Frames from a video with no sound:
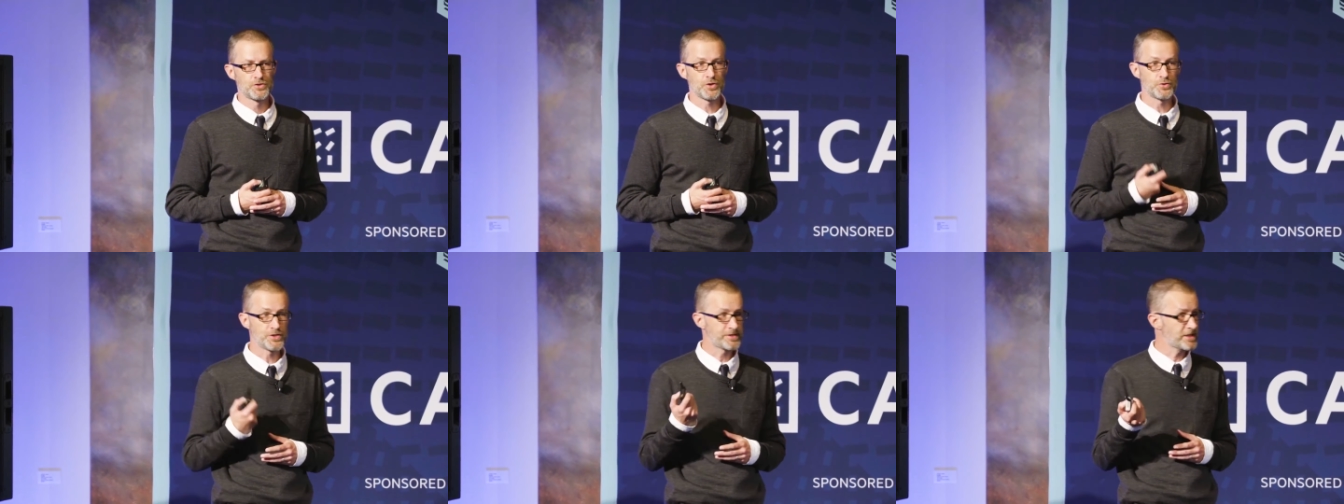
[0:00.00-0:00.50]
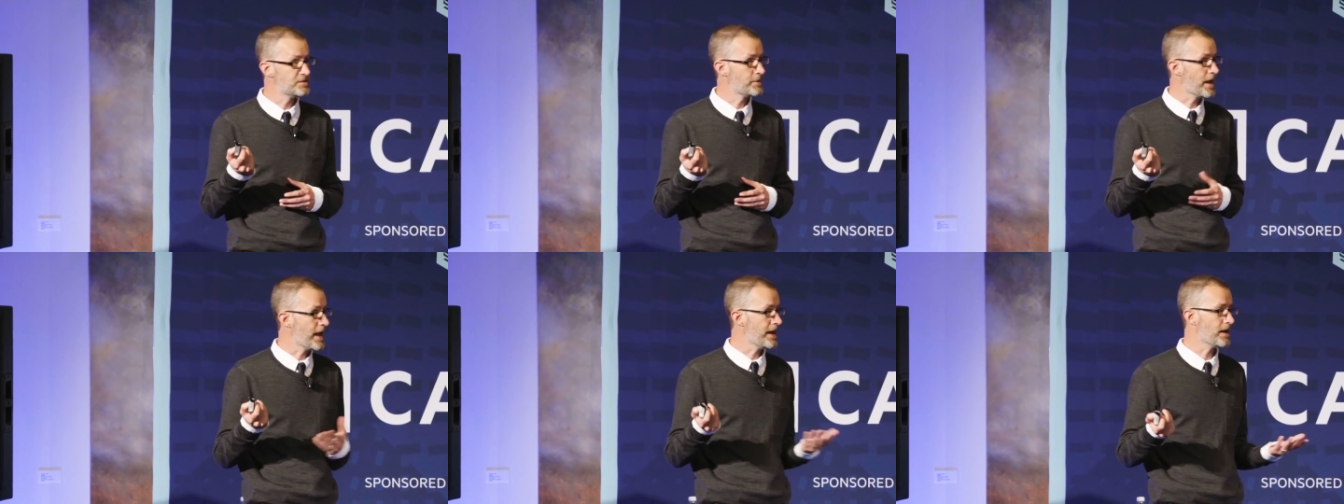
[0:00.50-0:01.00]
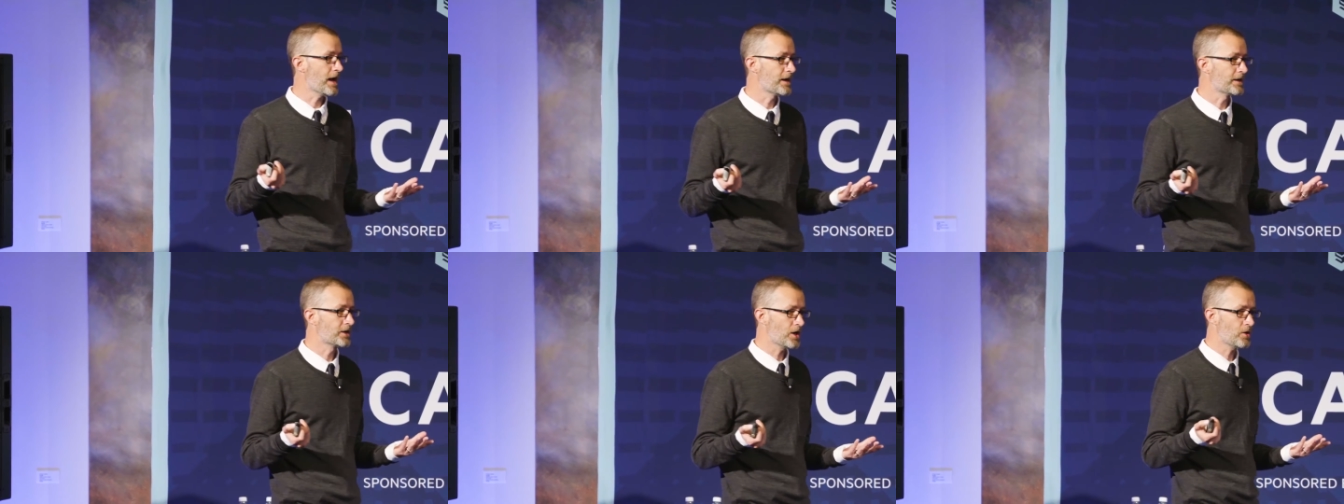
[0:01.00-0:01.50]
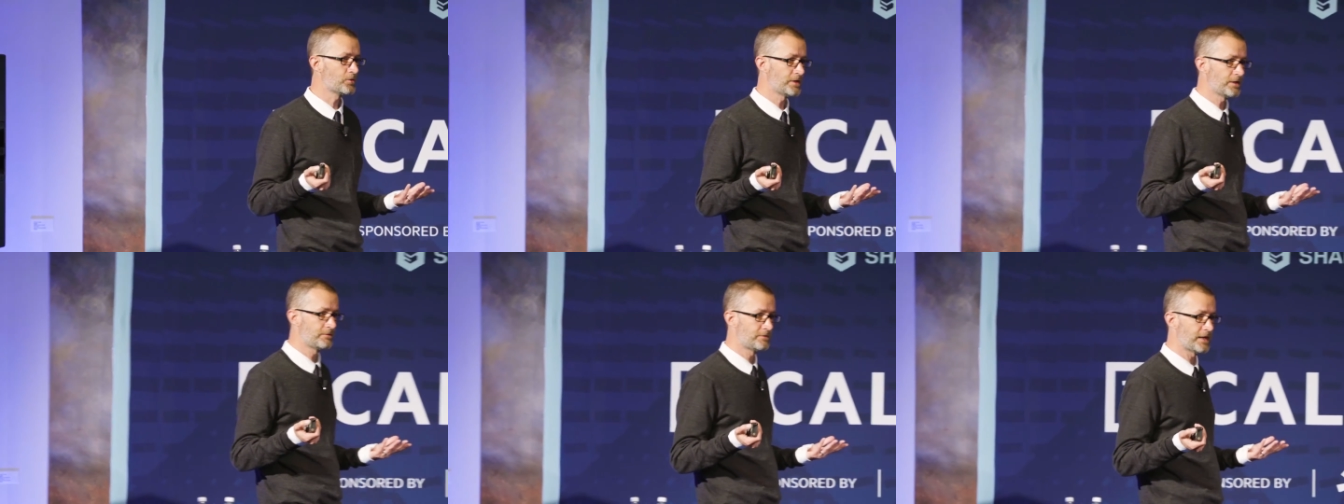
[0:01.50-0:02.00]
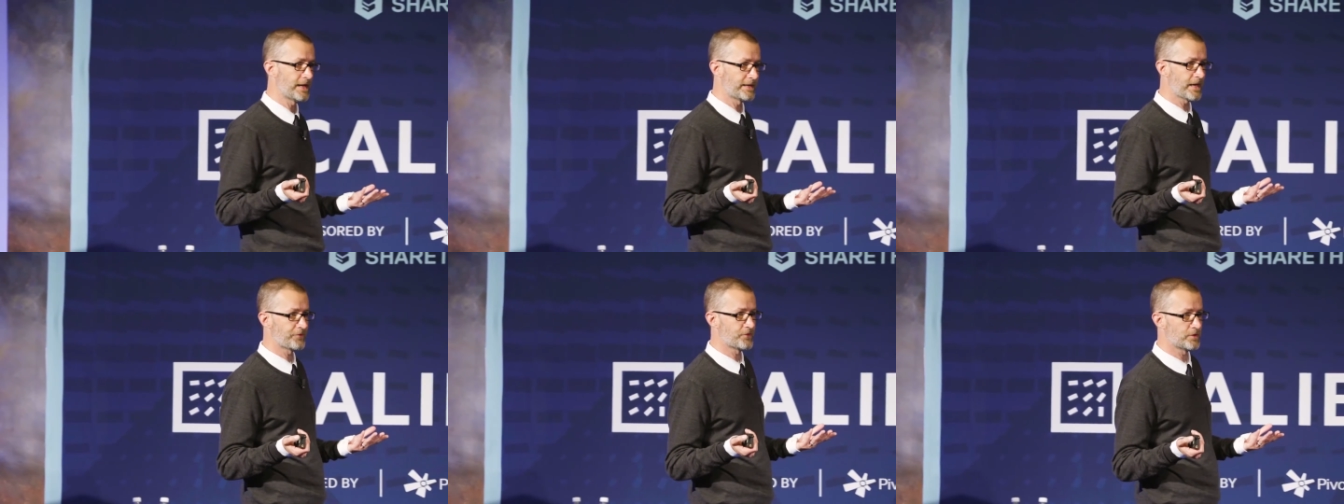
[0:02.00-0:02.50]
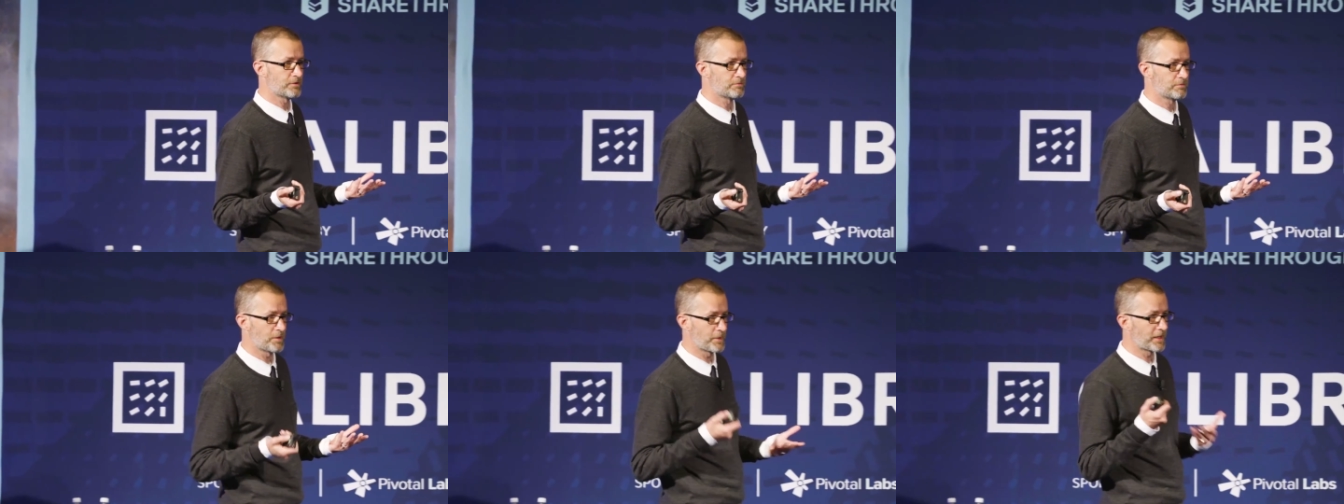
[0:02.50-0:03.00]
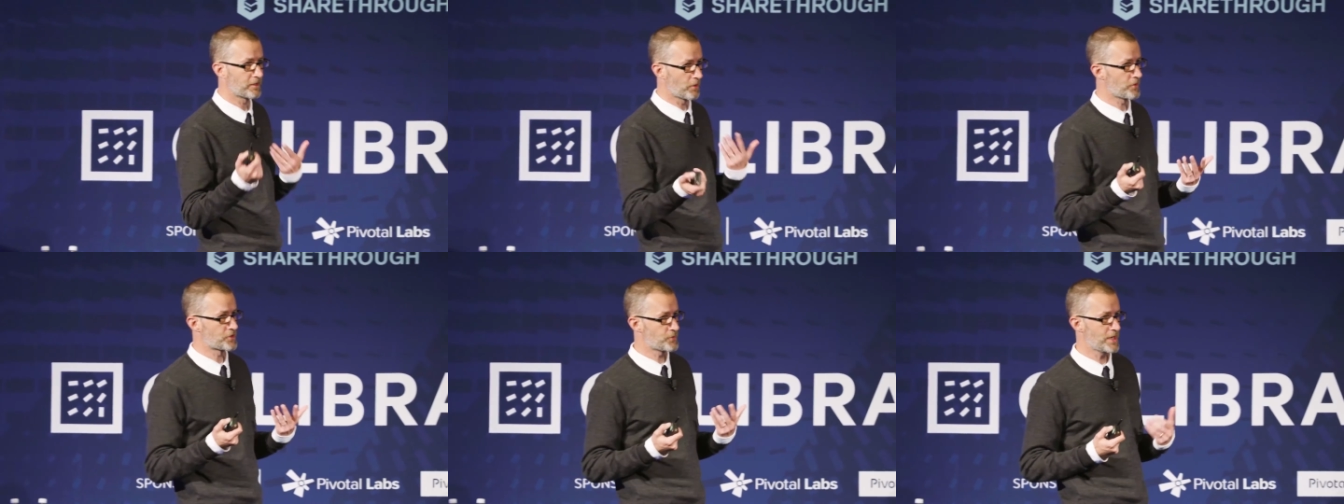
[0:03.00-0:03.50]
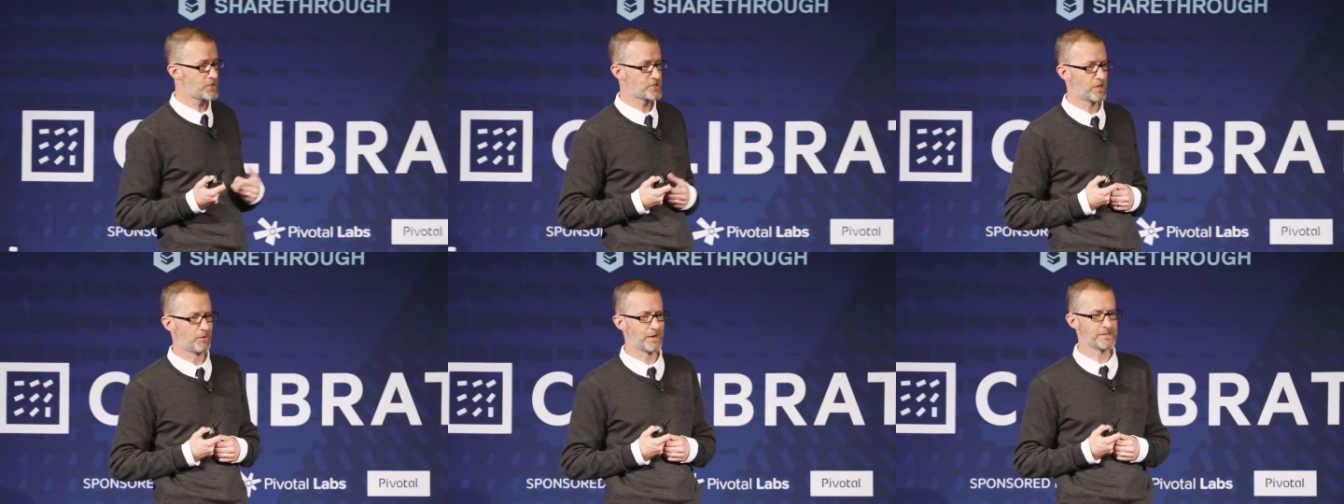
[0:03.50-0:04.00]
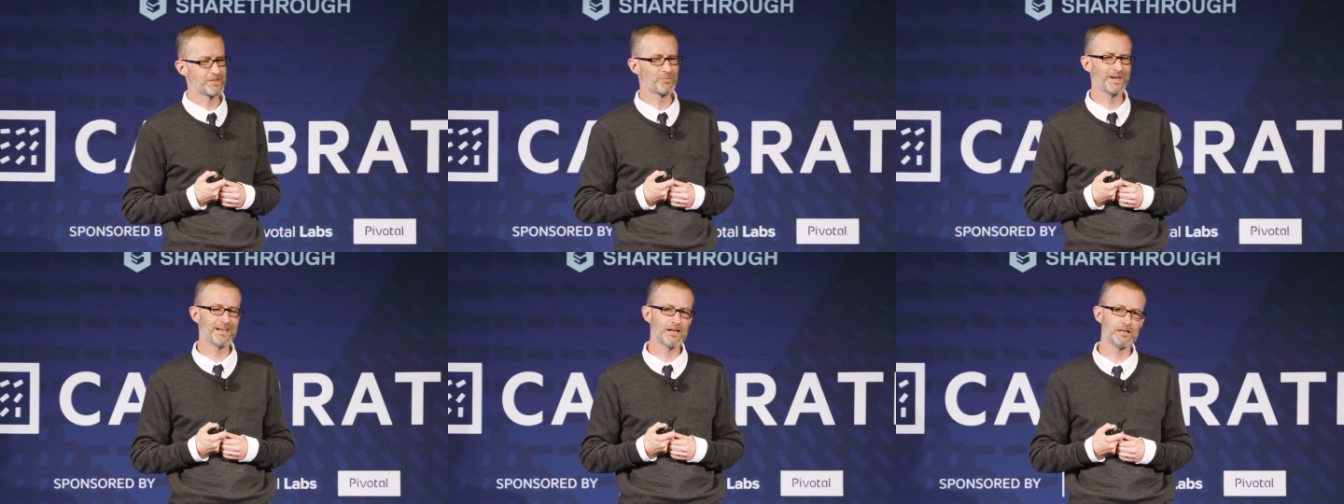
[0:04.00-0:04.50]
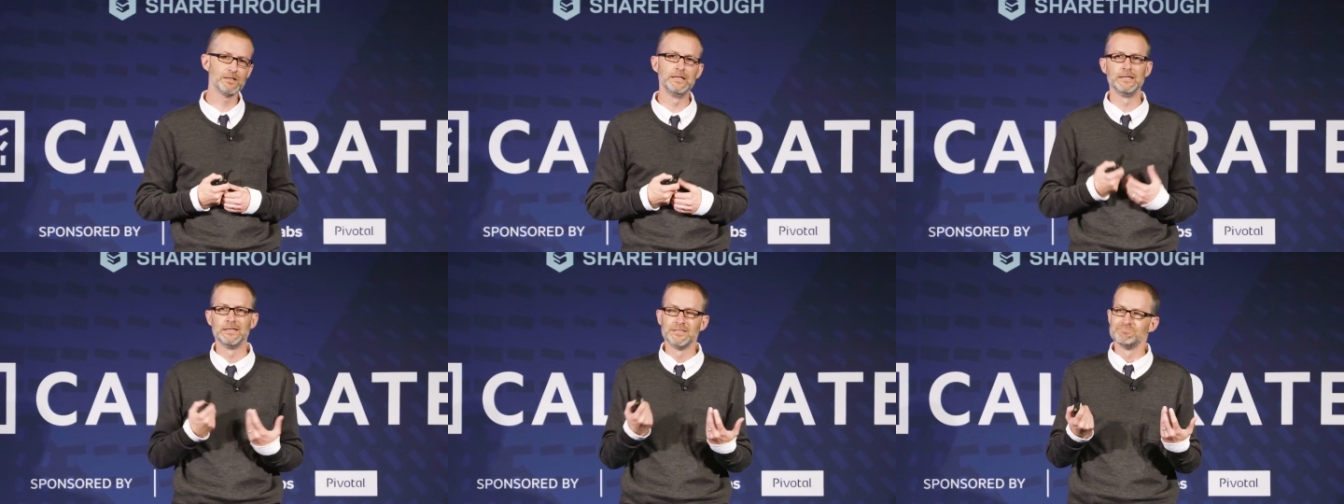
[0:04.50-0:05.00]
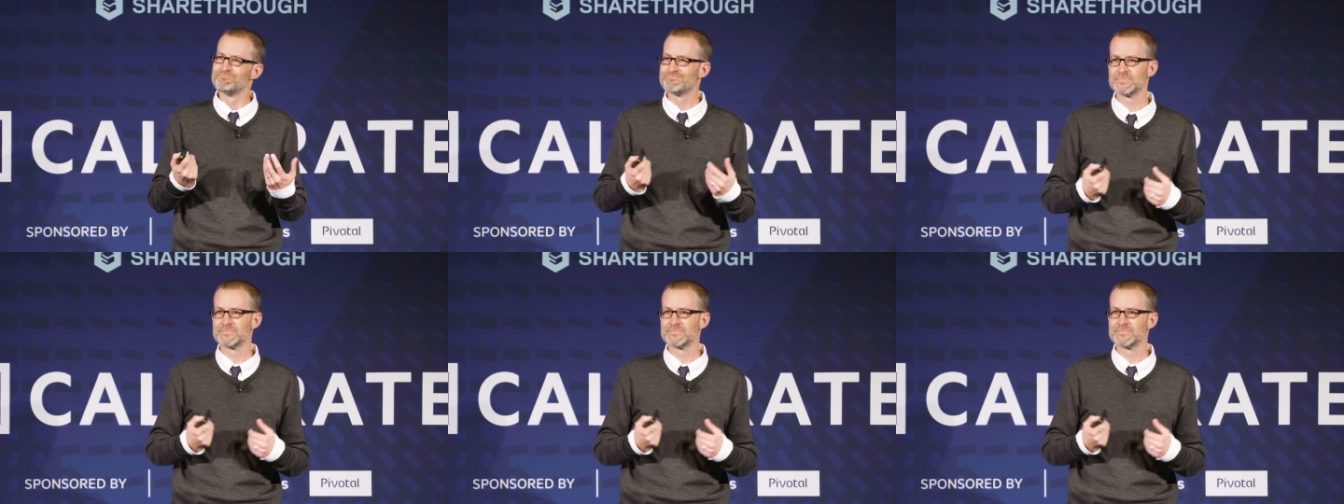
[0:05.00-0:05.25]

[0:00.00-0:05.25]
So she said to me, hey, how did it go? Did, did I get the, am I going to go to the trade show? And I said, well,